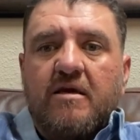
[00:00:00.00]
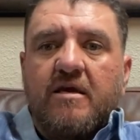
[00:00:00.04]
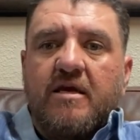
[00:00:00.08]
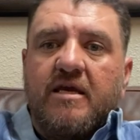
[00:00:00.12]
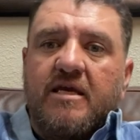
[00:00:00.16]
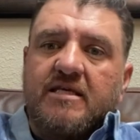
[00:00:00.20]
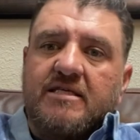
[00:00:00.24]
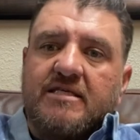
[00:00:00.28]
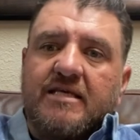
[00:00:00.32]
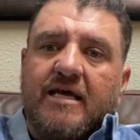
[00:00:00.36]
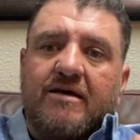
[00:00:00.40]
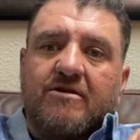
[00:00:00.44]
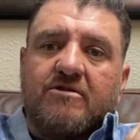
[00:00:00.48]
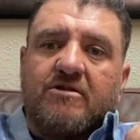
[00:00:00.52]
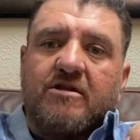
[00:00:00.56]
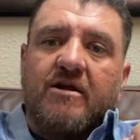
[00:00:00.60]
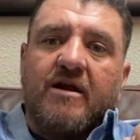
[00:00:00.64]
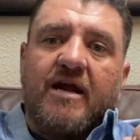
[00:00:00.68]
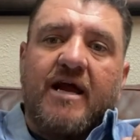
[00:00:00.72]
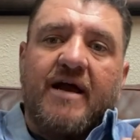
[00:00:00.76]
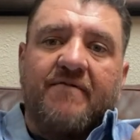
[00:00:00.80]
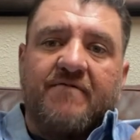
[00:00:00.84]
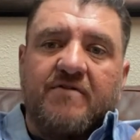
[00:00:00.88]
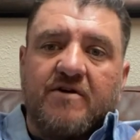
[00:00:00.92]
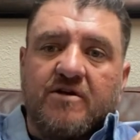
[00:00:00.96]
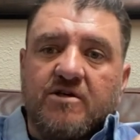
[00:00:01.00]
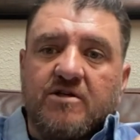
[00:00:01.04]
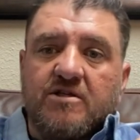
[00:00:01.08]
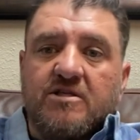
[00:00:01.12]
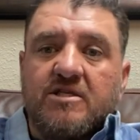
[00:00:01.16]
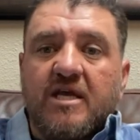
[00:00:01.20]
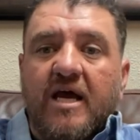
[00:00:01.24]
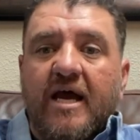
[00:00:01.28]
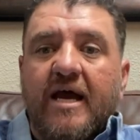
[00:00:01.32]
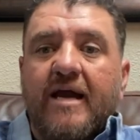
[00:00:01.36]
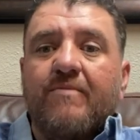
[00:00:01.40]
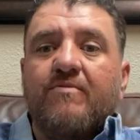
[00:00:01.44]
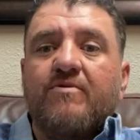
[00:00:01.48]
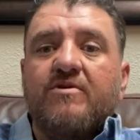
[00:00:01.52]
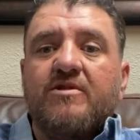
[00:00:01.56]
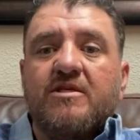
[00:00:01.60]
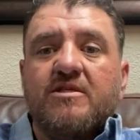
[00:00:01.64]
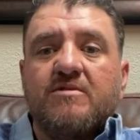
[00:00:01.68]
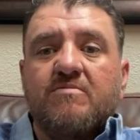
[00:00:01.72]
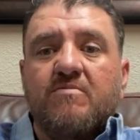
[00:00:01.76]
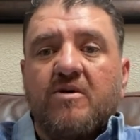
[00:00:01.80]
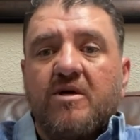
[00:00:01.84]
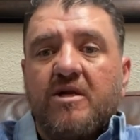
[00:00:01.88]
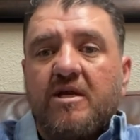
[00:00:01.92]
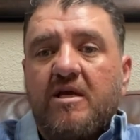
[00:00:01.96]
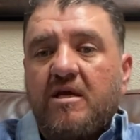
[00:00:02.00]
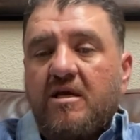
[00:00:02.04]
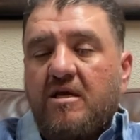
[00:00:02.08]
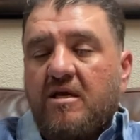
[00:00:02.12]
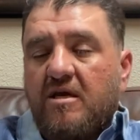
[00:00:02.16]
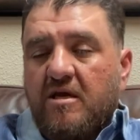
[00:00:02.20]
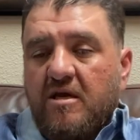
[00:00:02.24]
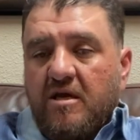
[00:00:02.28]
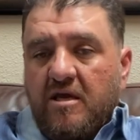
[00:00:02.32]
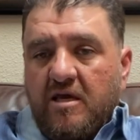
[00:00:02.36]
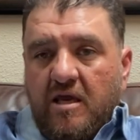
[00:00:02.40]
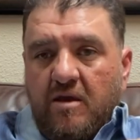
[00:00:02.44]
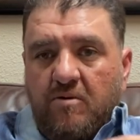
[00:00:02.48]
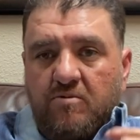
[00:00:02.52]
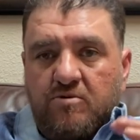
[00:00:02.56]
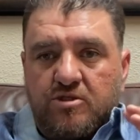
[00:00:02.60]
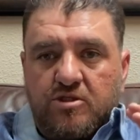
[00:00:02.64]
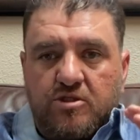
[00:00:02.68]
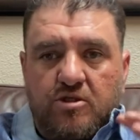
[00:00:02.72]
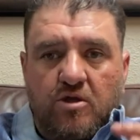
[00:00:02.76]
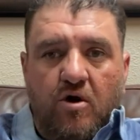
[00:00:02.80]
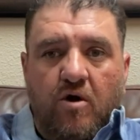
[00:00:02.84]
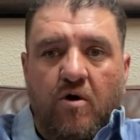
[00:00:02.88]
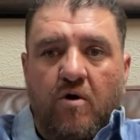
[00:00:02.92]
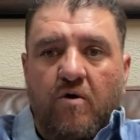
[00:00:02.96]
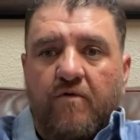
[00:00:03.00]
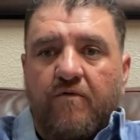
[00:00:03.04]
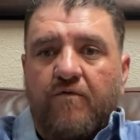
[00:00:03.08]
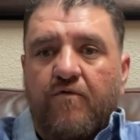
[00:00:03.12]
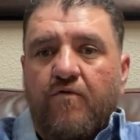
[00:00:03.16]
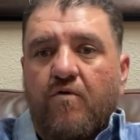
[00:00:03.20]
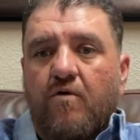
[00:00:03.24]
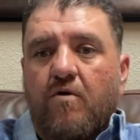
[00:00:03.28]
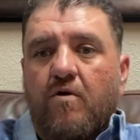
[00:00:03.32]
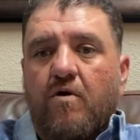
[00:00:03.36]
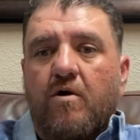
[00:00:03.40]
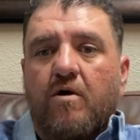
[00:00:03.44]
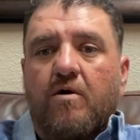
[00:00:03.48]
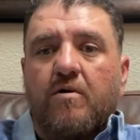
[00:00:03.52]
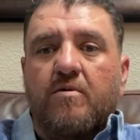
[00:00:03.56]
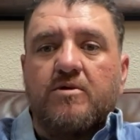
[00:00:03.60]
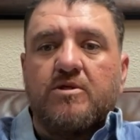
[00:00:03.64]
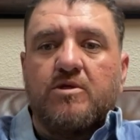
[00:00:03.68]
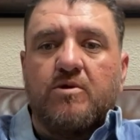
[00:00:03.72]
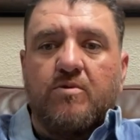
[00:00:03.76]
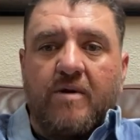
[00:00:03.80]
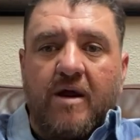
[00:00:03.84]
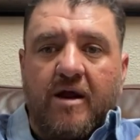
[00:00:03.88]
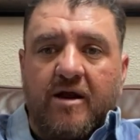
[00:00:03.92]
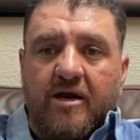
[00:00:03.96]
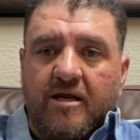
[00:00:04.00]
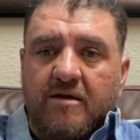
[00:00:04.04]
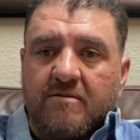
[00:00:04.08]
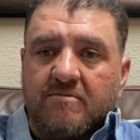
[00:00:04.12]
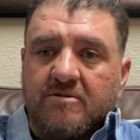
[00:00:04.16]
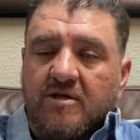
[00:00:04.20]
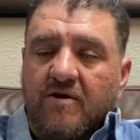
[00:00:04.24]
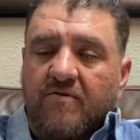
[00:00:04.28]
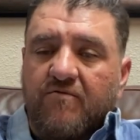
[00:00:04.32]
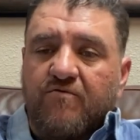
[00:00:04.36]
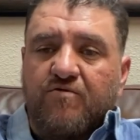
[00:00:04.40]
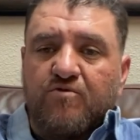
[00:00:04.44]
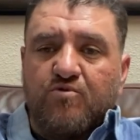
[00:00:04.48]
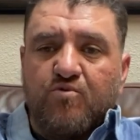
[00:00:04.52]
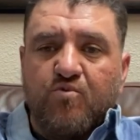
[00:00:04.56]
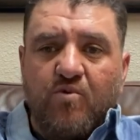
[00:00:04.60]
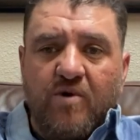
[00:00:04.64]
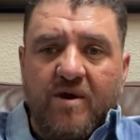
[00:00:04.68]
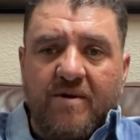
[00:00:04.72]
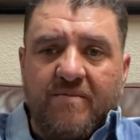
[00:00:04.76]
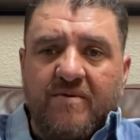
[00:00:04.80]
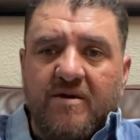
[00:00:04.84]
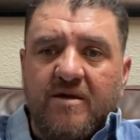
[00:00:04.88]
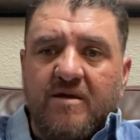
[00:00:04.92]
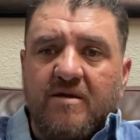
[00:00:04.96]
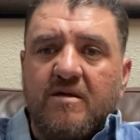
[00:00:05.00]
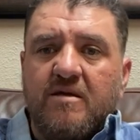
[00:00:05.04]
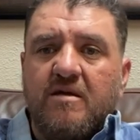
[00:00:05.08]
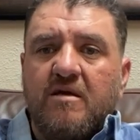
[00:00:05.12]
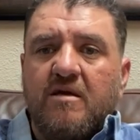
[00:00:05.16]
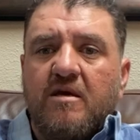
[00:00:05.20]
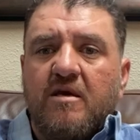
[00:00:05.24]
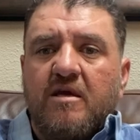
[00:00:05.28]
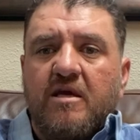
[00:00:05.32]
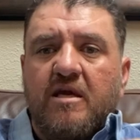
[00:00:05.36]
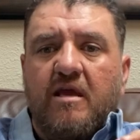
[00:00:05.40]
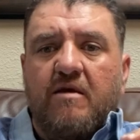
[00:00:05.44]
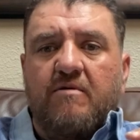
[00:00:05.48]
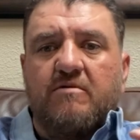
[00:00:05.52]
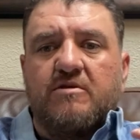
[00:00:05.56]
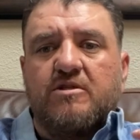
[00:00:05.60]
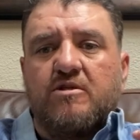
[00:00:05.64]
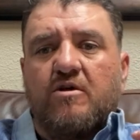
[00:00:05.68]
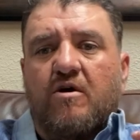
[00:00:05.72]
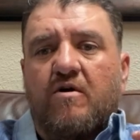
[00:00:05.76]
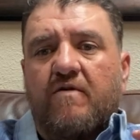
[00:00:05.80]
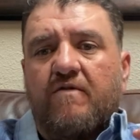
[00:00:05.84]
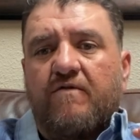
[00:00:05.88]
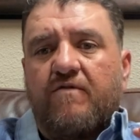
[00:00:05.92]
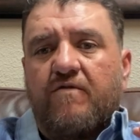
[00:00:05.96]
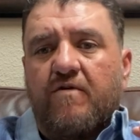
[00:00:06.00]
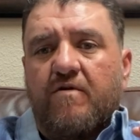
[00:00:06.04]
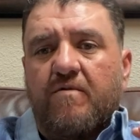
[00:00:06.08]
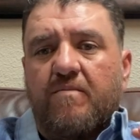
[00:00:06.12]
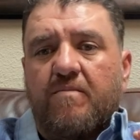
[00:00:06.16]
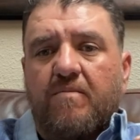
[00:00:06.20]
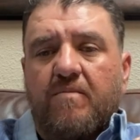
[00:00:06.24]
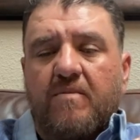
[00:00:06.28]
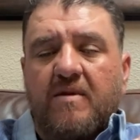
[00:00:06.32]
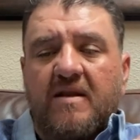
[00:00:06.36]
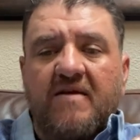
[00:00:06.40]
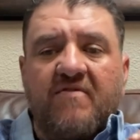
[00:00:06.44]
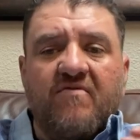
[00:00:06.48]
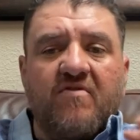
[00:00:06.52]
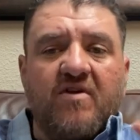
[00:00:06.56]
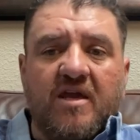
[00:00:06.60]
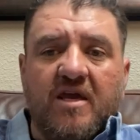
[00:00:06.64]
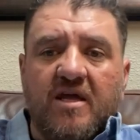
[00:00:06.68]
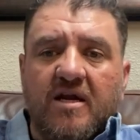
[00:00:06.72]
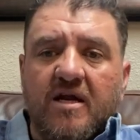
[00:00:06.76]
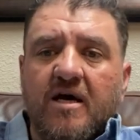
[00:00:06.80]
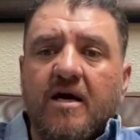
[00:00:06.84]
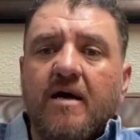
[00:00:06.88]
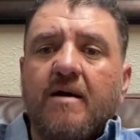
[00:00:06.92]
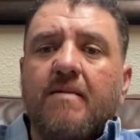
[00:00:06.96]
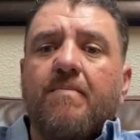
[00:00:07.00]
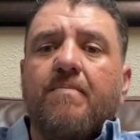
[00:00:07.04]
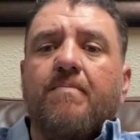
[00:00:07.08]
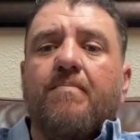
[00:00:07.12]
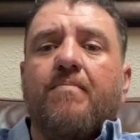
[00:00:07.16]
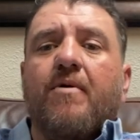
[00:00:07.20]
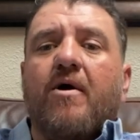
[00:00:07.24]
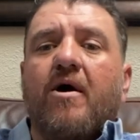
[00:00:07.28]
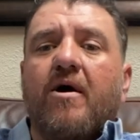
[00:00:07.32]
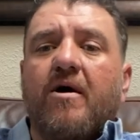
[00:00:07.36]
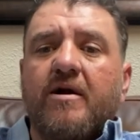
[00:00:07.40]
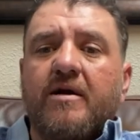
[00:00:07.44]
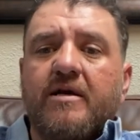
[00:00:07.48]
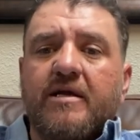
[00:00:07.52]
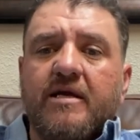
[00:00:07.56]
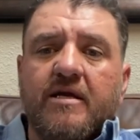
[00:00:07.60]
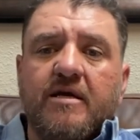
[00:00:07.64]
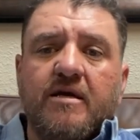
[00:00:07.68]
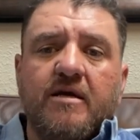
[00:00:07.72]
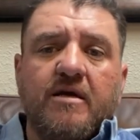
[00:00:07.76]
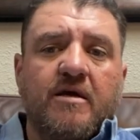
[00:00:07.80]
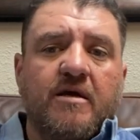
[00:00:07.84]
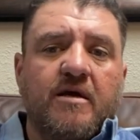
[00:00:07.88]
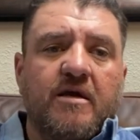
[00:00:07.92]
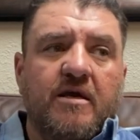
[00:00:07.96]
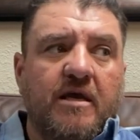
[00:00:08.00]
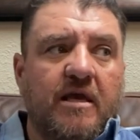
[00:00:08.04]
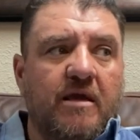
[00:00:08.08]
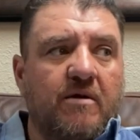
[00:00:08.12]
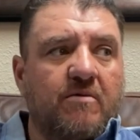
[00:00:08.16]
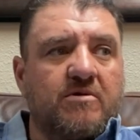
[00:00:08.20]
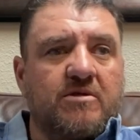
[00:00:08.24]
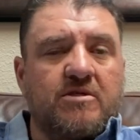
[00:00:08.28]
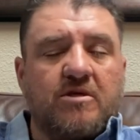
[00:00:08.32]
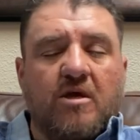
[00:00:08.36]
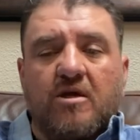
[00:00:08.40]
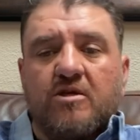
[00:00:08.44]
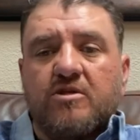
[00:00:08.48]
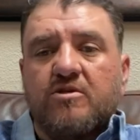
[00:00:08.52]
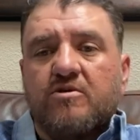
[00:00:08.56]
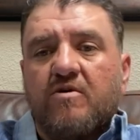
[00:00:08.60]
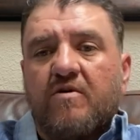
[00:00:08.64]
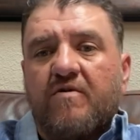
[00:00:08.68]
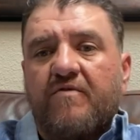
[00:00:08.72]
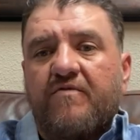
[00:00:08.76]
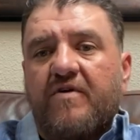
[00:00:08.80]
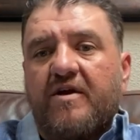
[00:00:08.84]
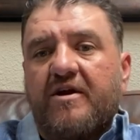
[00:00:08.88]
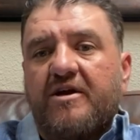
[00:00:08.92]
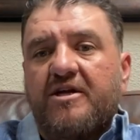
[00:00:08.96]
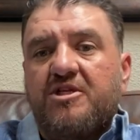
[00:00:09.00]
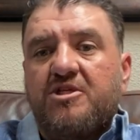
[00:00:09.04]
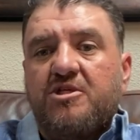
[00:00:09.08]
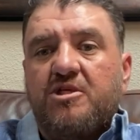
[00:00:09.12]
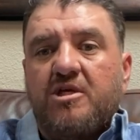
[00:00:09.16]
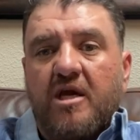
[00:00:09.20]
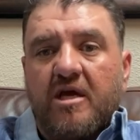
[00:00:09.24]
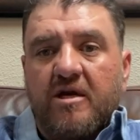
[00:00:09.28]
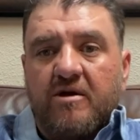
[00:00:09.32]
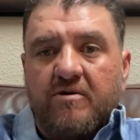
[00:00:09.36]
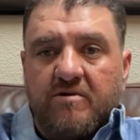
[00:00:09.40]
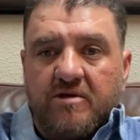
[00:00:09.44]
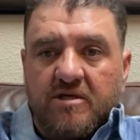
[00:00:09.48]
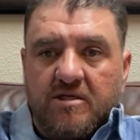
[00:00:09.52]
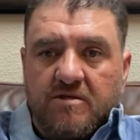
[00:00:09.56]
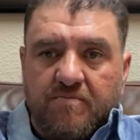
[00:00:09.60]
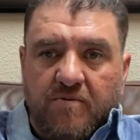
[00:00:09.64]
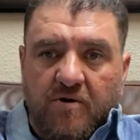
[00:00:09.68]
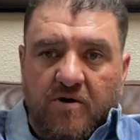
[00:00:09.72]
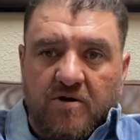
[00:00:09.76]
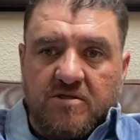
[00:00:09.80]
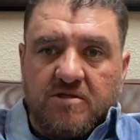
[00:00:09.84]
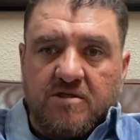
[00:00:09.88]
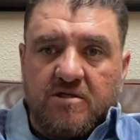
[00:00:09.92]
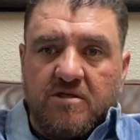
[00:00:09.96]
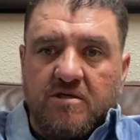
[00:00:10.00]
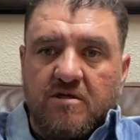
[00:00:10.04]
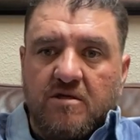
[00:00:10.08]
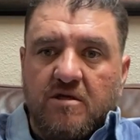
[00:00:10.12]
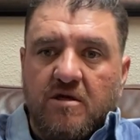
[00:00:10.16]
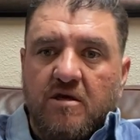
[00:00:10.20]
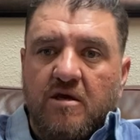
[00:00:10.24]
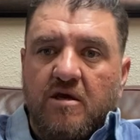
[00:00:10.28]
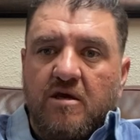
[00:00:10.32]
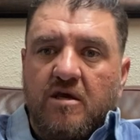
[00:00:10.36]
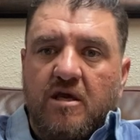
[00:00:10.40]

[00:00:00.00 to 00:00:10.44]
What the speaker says: He's out there having a good time with his money. He was known for surrounding himself with women. He was known for living it up, partying. He was also a very generous person.